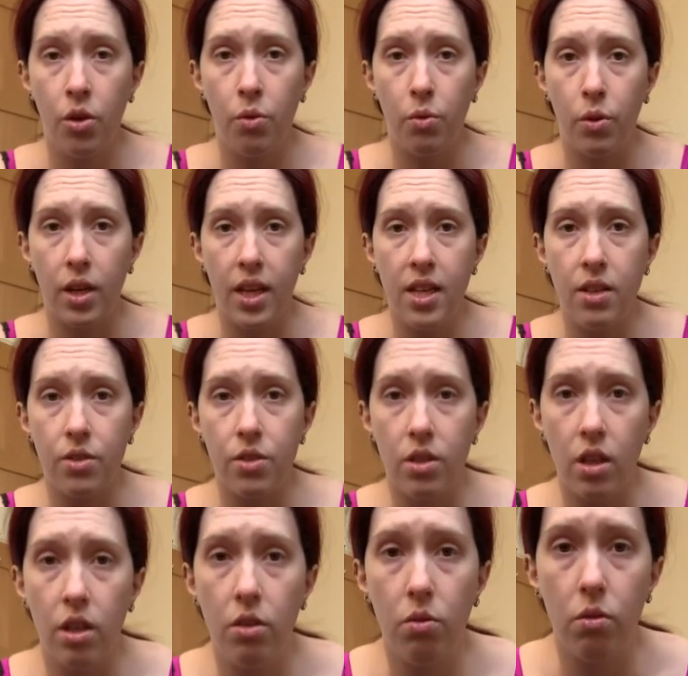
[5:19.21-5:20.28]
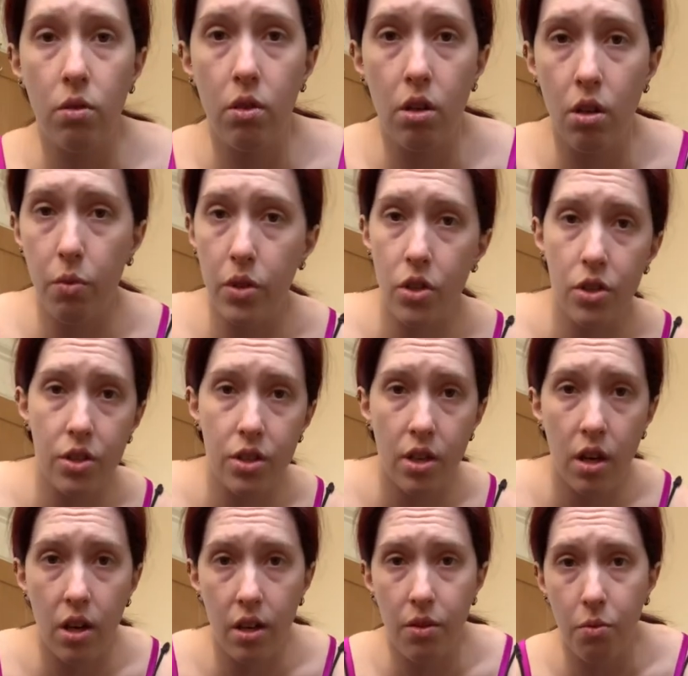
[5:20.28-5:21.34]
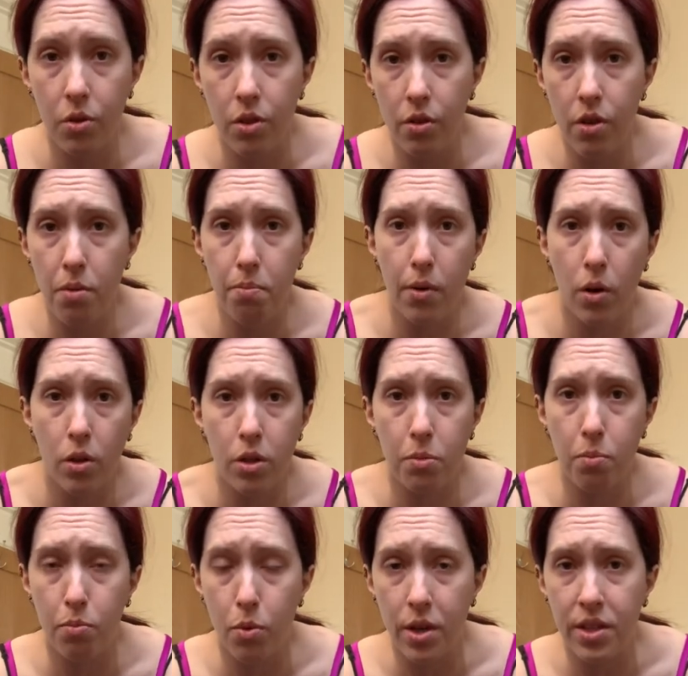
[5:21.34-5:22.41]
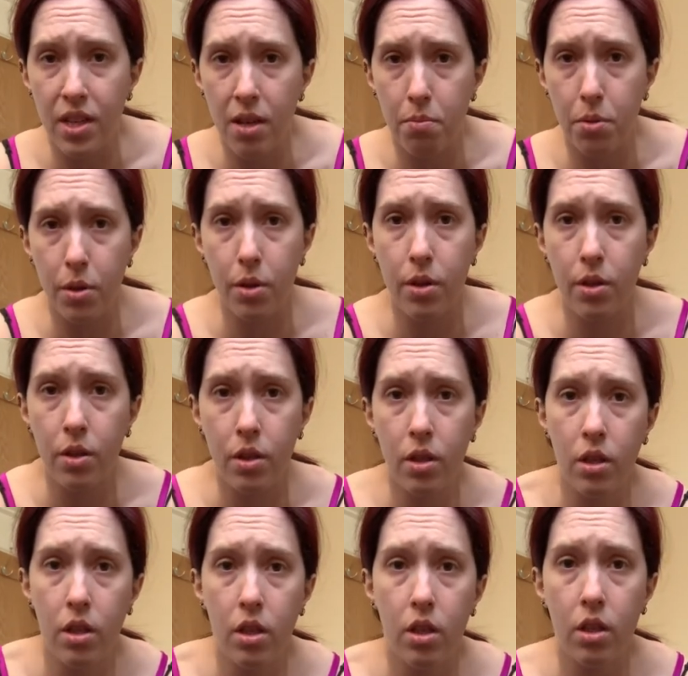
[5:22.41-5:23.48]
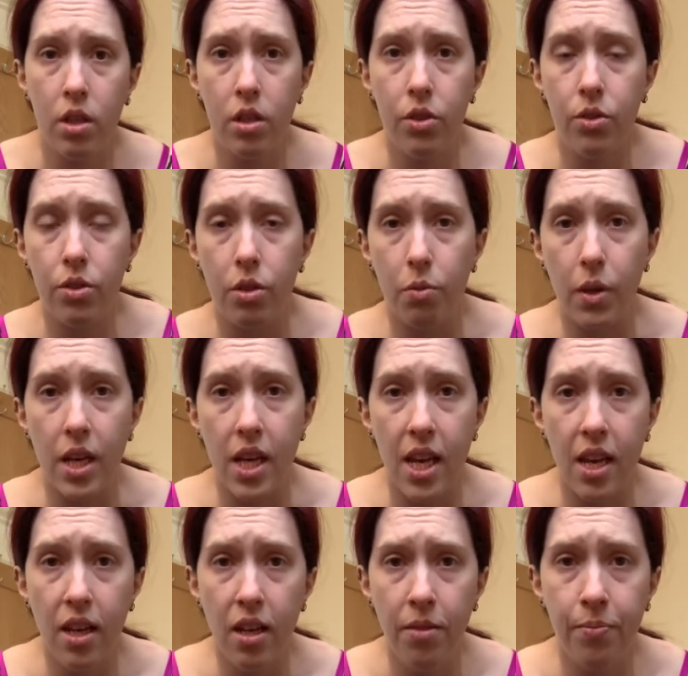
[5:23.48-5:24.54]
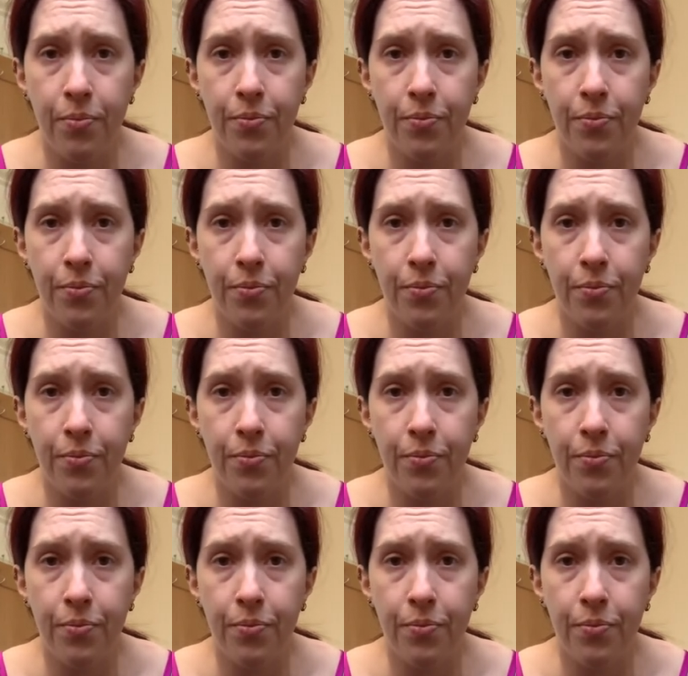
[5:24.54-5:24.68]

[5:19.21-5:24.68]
Okay, so we just start doing a box press up. So we're here,